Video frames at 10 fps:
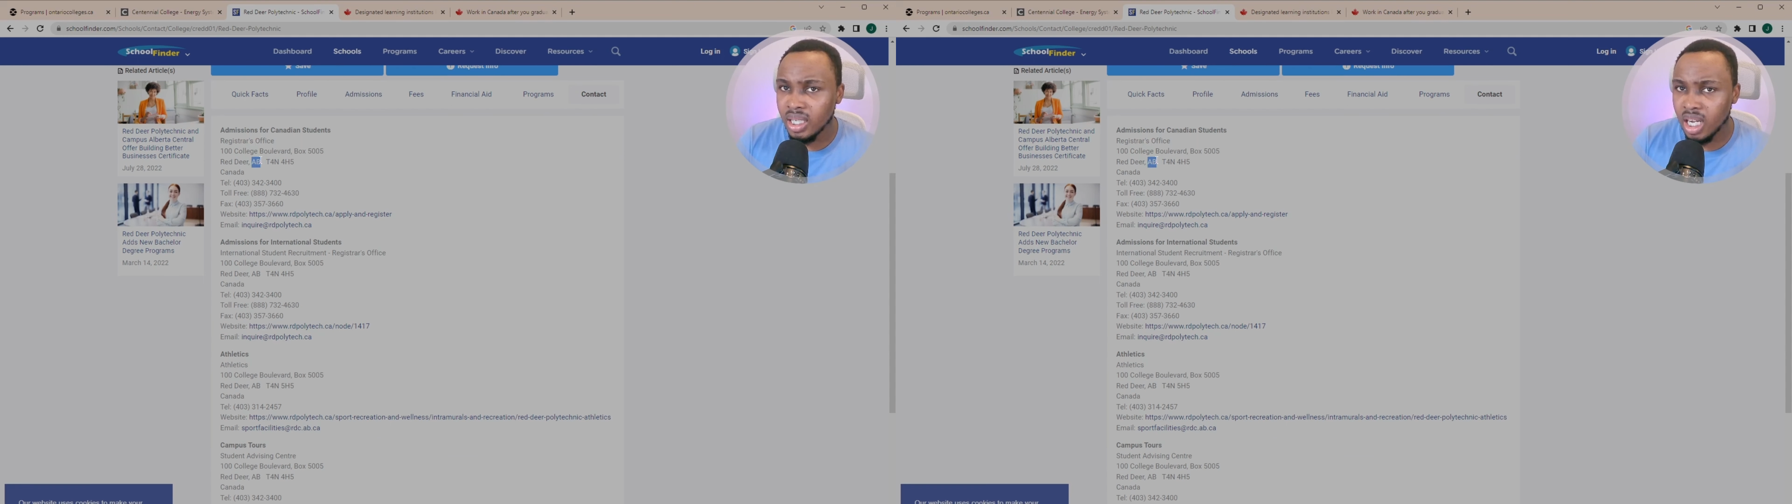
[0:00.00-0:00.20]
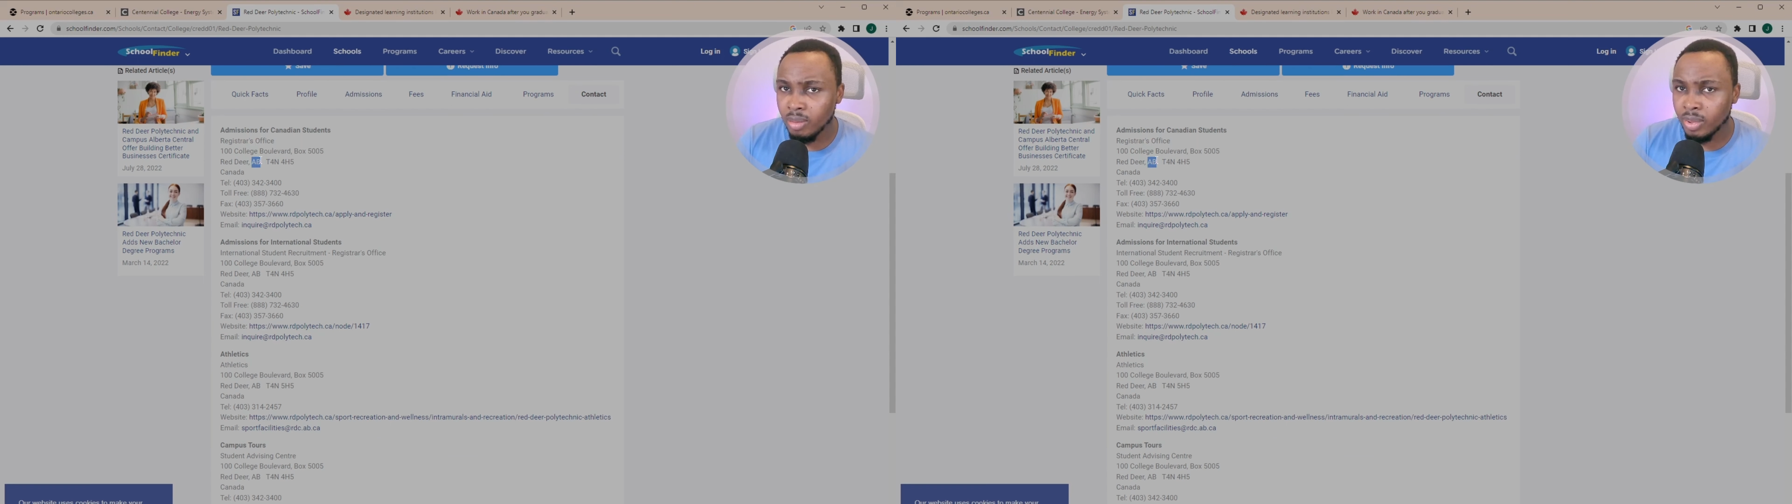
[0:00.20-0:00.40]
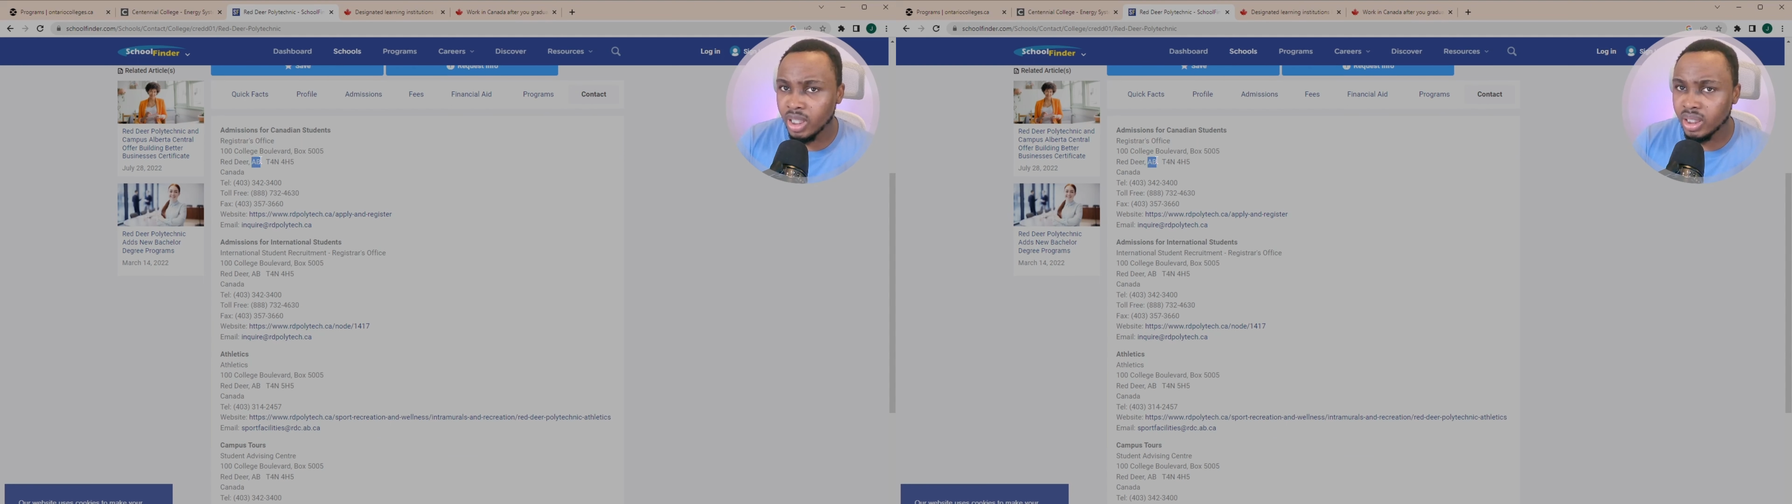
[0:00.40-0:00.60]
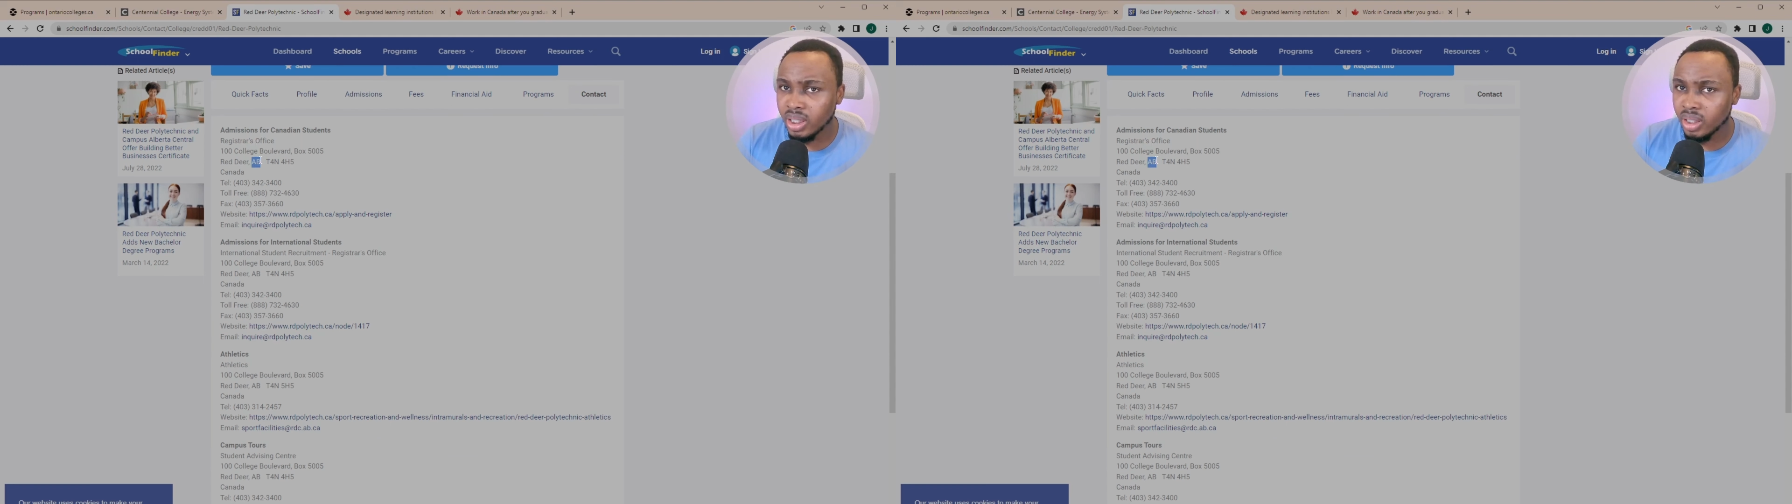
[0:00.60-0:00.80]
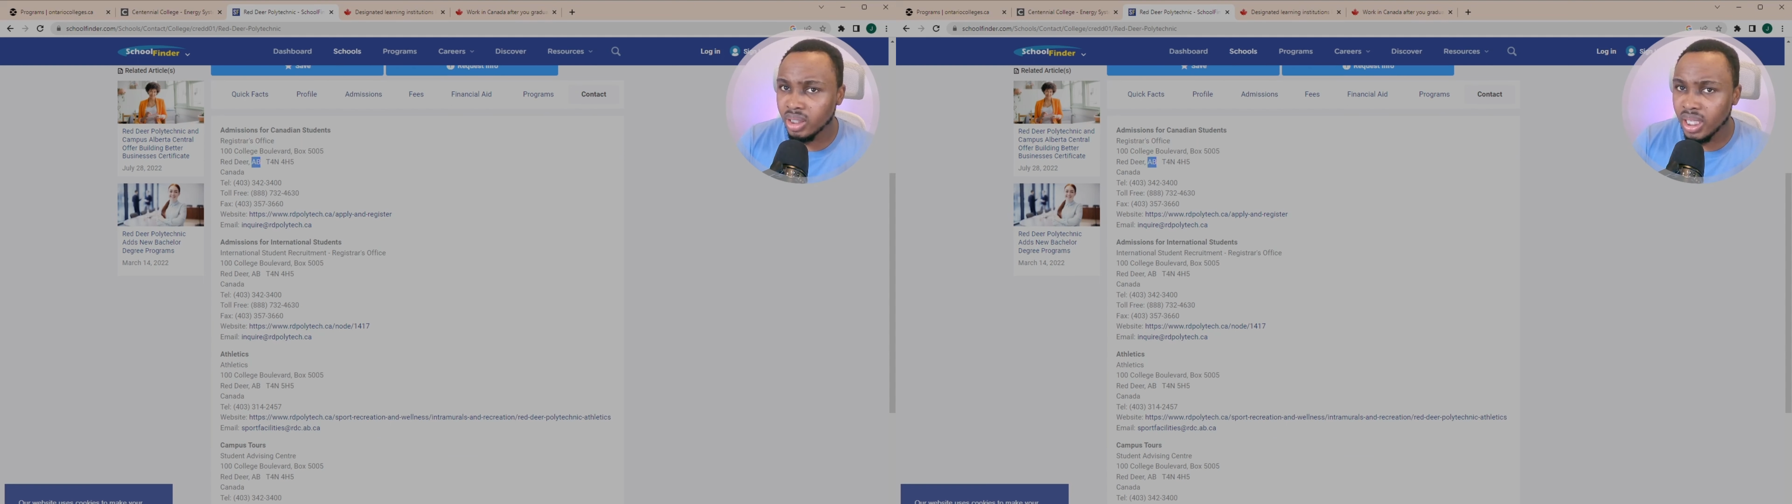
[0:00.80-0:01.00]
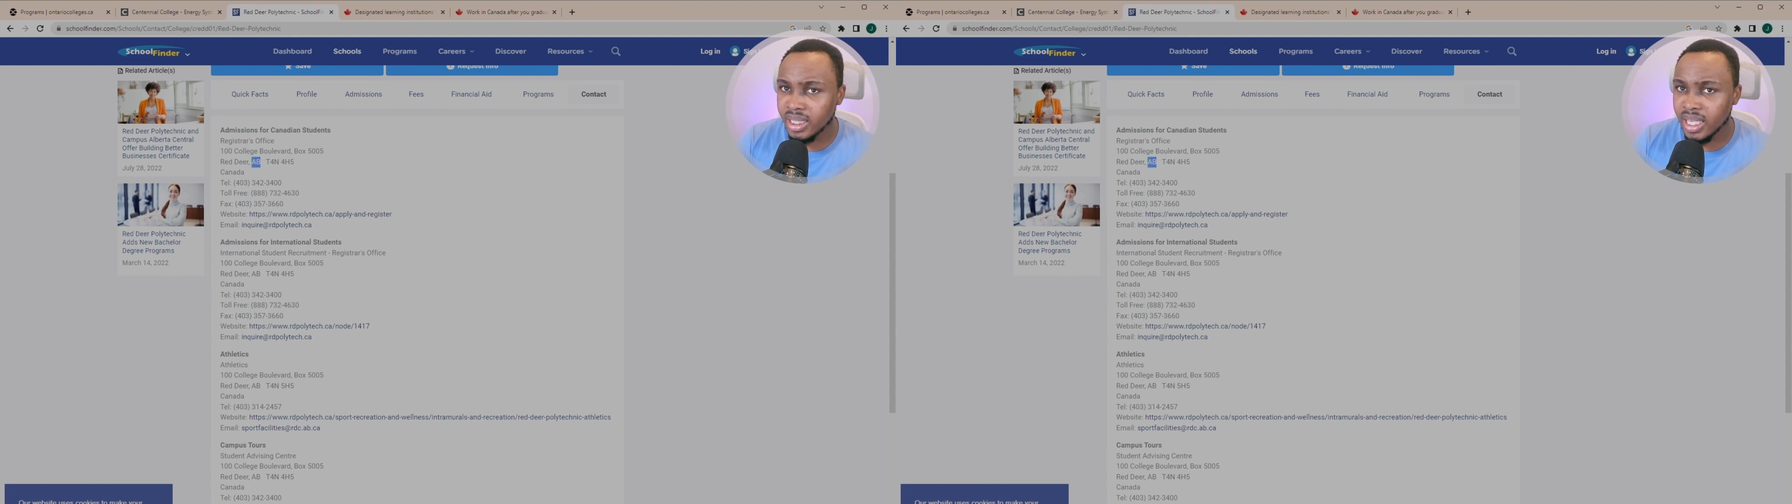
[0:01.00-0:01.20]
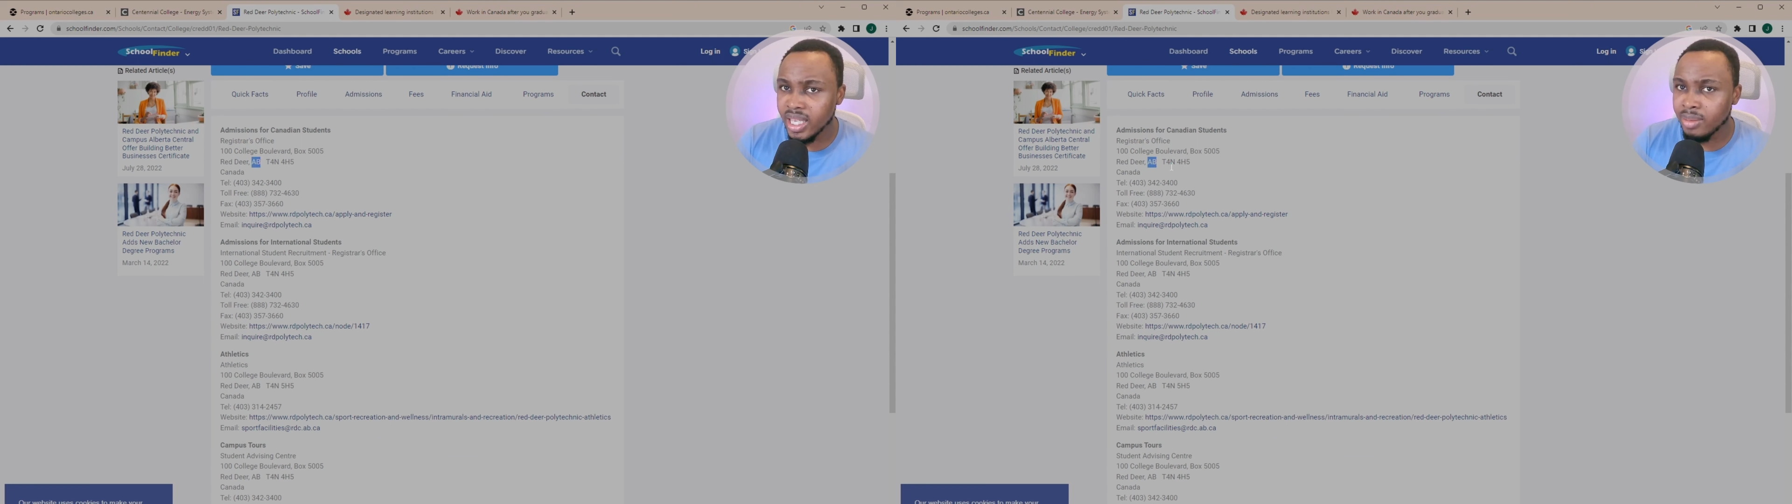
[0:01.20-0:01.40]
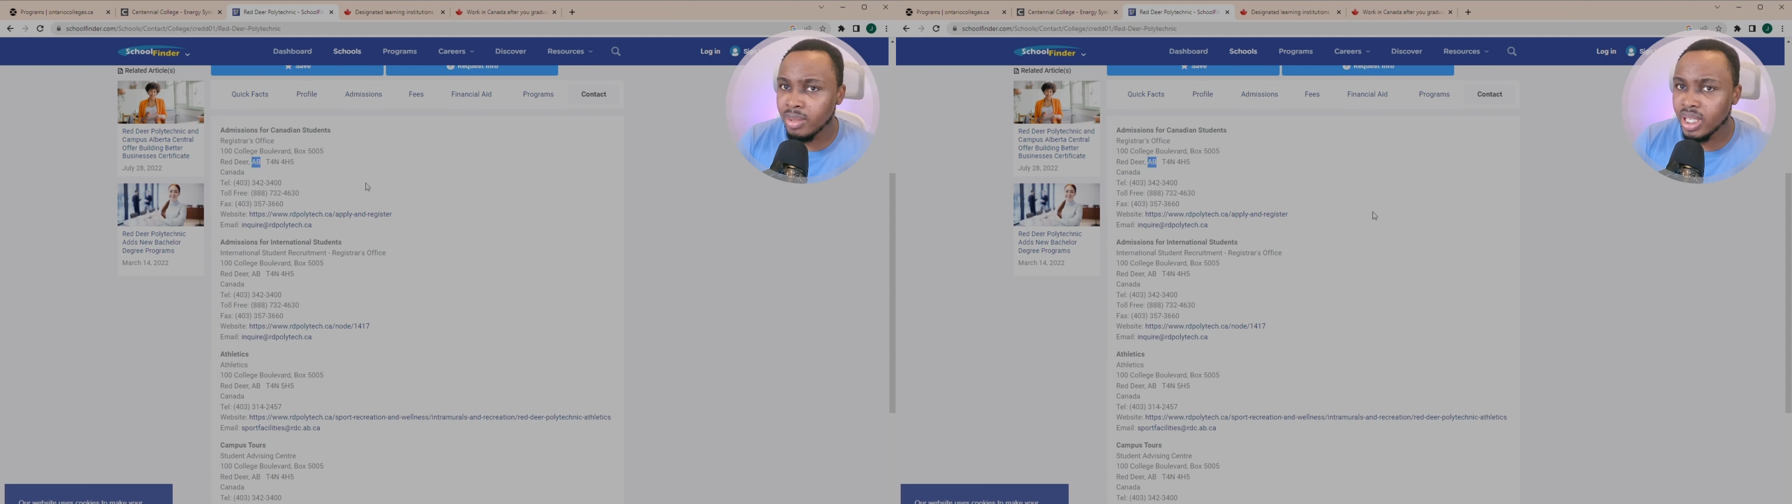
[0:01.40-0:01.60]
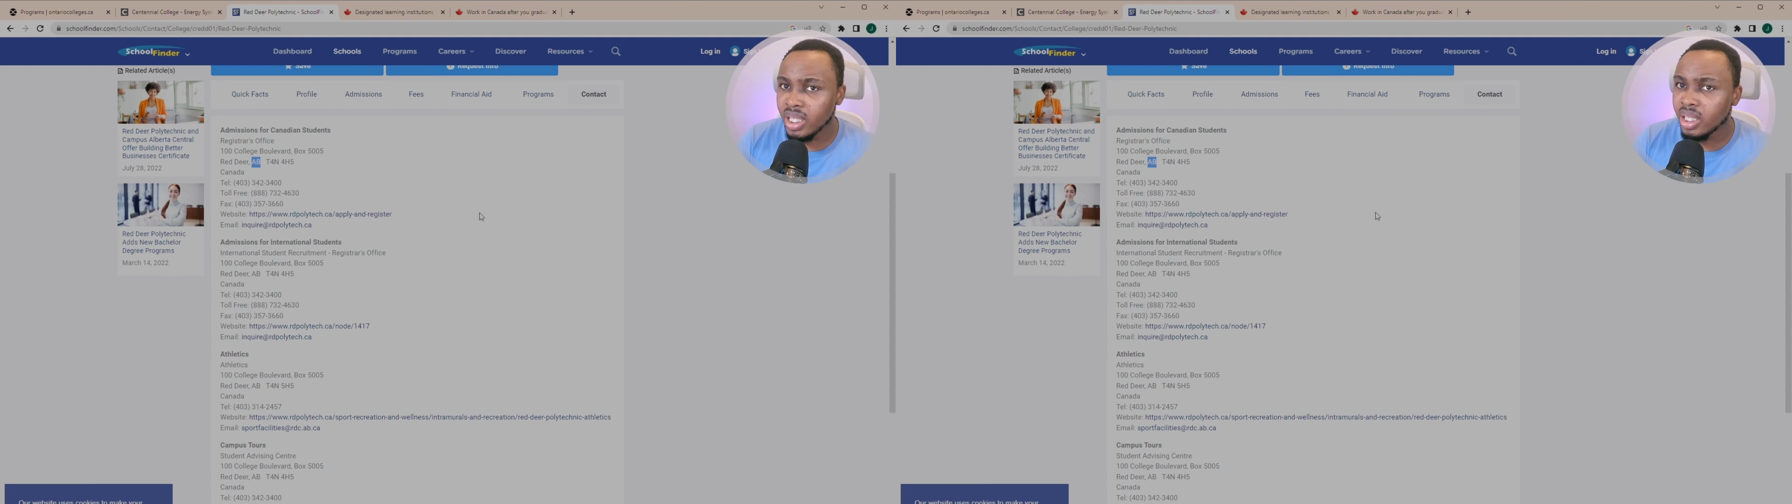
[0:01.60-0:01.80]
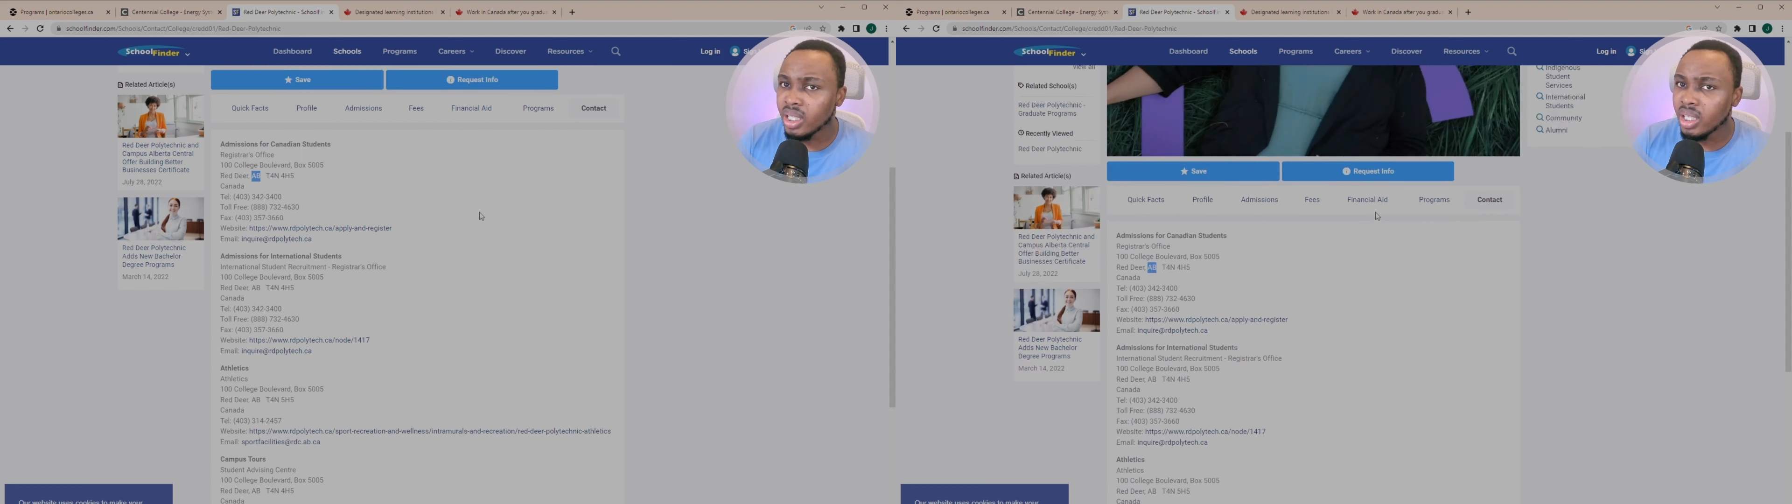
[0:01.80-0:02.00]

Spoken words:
Alberta, that's AB,